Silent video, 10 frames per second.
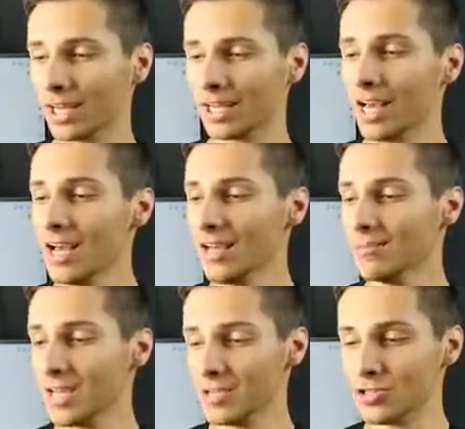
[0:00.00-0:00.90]
Like,
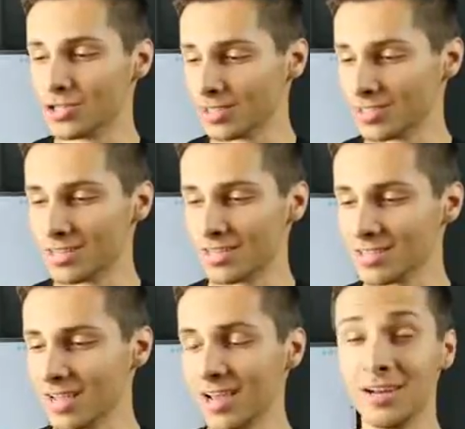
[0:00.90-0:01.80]
man, you just set this thing
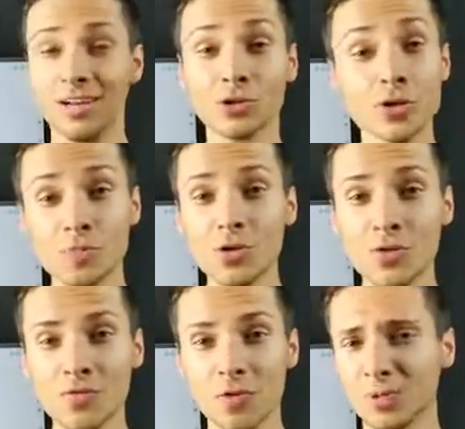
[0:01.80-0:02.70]
aside and it looks
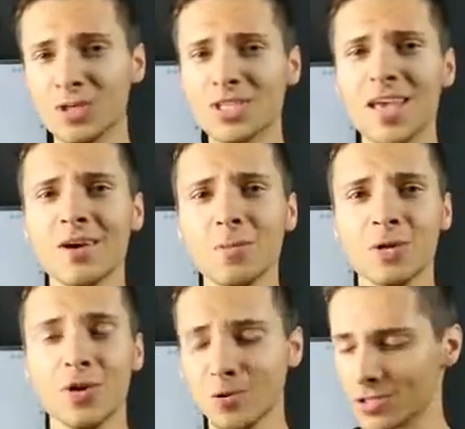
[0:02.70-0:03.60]
beautiful, but you just can't help
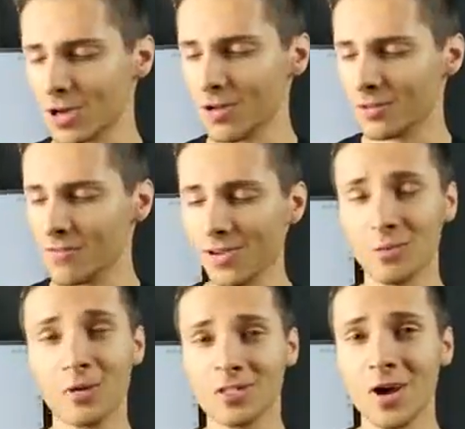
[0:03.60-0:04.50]
but notice all the
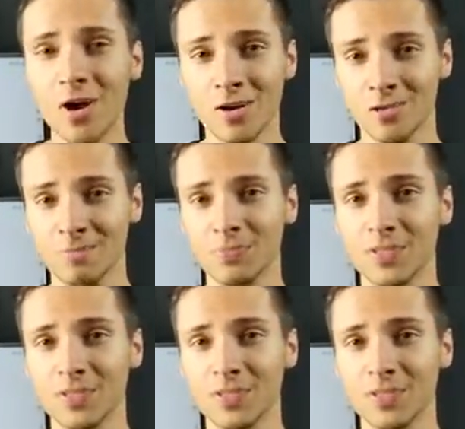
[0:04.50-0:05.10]
fingerprints on it.